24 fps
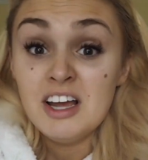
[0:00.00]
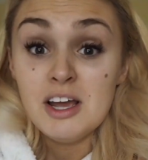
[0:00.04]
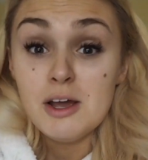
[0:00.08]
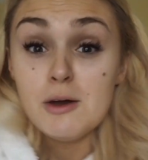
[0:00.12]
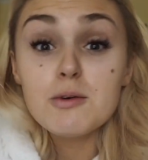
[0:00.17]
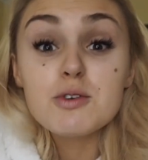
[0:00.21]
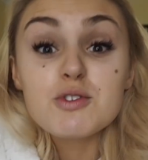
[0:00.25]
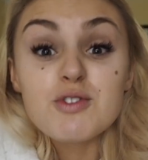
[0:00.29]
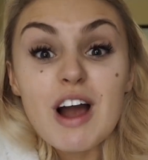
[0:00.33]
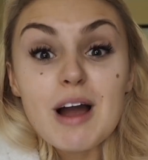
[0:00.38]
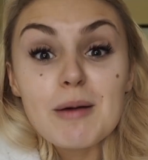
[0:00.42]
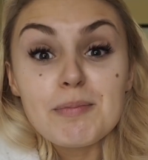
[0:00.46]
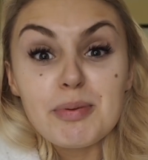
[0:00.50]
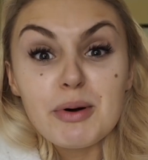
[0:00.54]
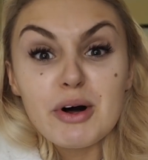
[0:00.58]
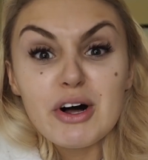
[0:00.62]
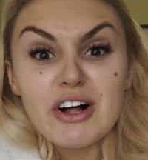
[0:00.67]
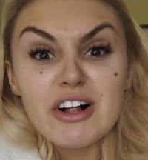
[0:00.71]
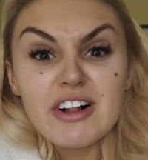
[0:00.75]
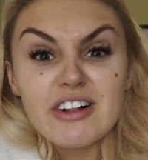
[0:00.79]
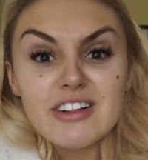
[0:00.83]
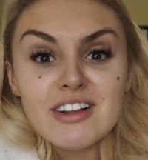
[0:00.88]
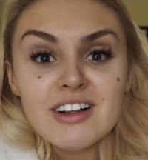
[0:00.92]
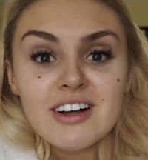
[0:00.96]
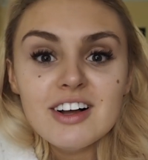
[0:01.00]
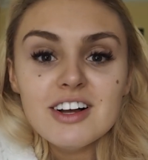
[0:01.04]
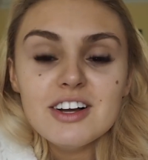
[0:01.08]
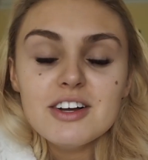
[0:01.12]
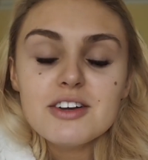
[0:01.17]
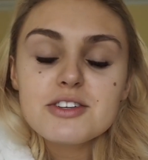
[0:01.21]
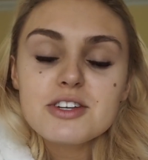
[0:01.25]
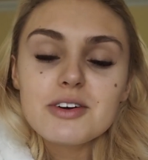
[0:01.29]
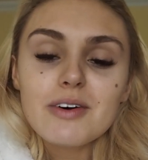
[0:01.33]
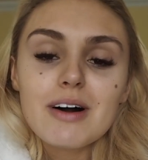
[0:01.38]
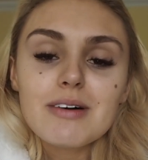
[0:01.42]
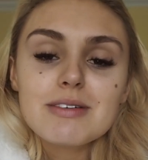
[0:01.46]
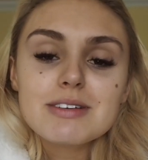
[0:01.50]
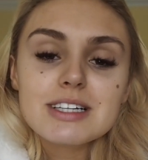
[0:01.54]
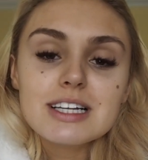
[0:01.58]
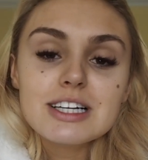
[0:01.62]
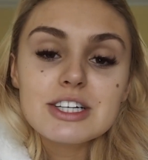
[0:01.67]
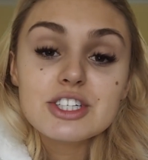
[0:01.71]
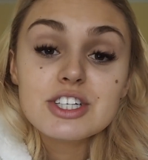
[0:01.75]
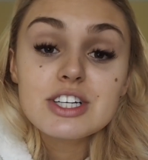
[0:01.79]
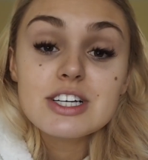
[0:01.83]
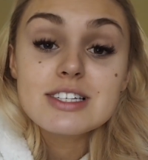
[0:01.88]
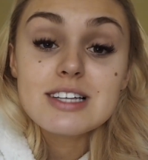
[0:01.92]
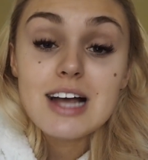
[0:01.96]
It was Red Bull. So I was
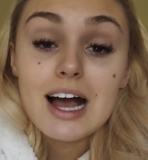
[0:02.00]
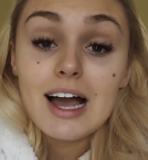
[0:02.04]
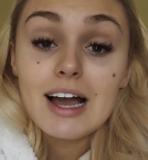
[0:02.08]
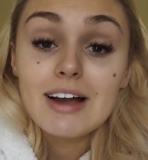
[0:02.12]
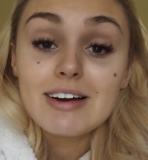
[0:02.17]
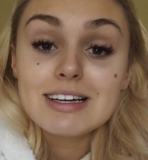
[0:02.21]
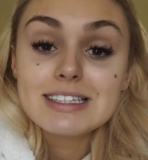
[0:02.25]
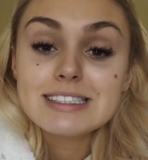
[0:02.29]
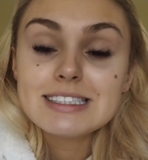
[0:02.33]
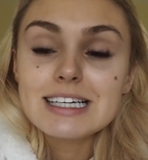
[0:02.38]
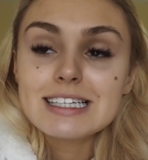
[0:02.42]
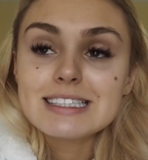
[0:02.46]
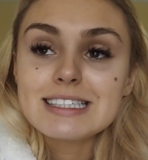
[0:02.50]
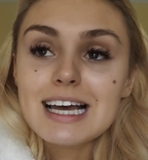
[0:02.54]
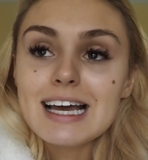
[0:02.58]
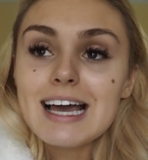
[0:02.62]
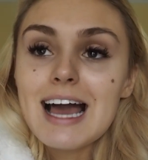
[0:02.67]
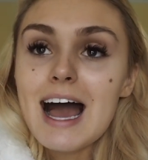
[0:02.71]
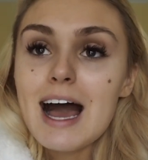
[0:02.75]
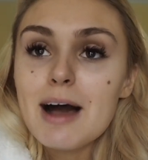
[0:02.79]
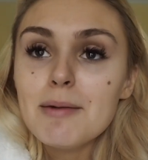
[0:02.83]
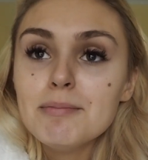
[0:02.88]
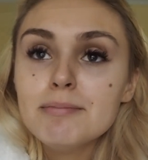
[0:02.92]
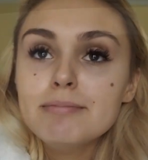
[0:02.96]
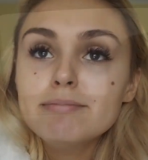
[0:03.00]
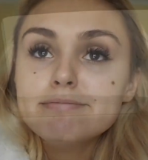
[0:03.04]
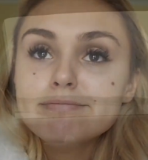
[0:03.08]
literally sat here at 6 a.m. Oh,